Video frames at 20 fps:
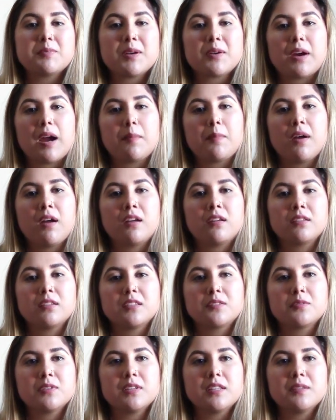grandma.
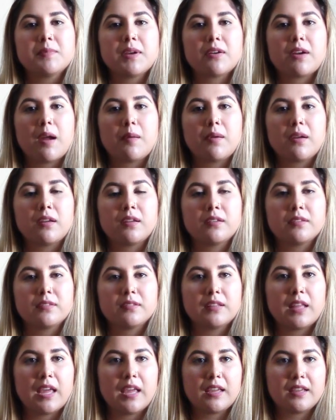It's really my grandma.
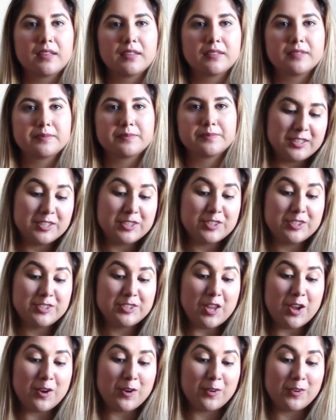Like,
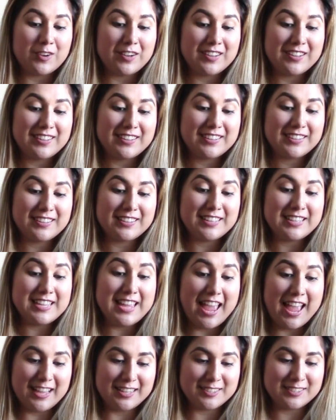so
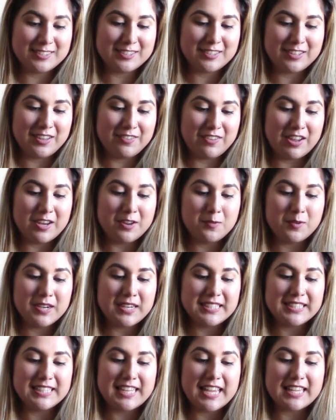yes, if anyone
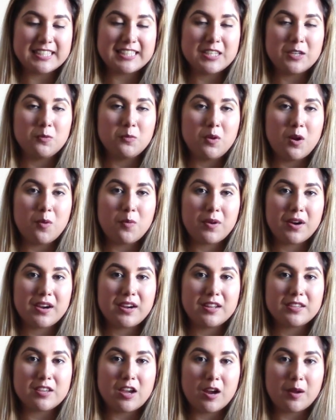is guessing what we're
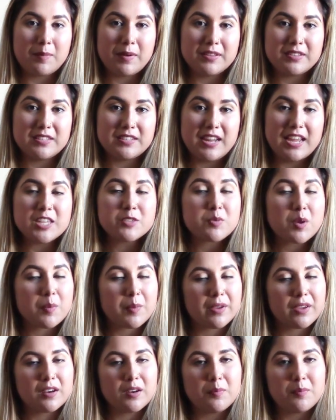gonna talk about today, it's
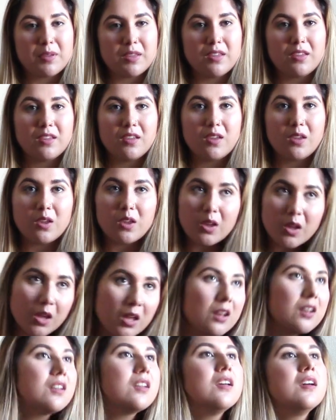probably gonna be
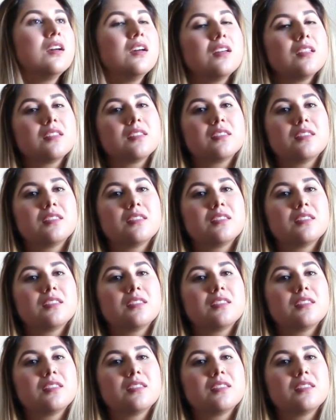in